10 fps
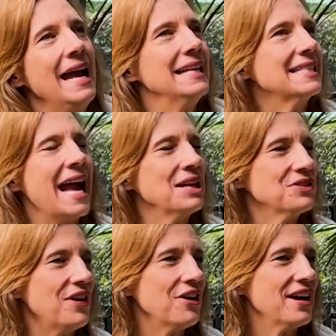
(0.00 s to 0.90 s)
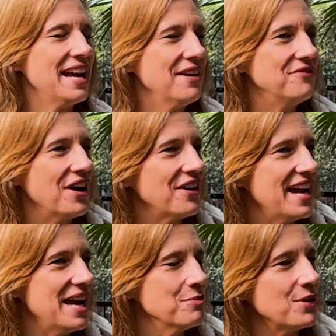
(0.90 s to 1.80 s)
it sounds
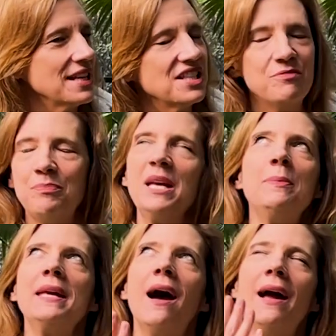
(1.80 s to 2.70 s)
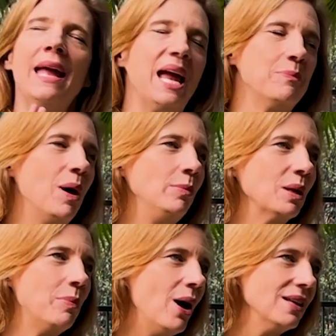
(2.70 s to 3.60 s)
very impressive. PPIA, Public
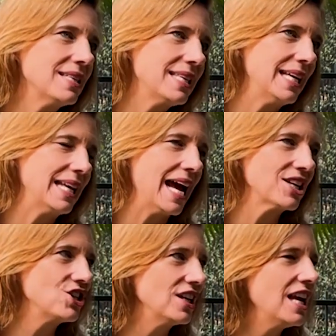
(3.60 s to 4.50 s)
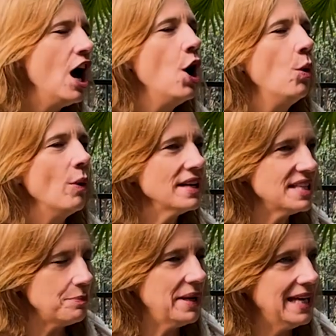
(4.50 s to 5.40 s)
Policy in Action. What does
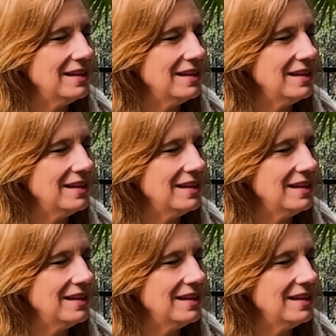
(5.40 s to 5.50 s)
it mean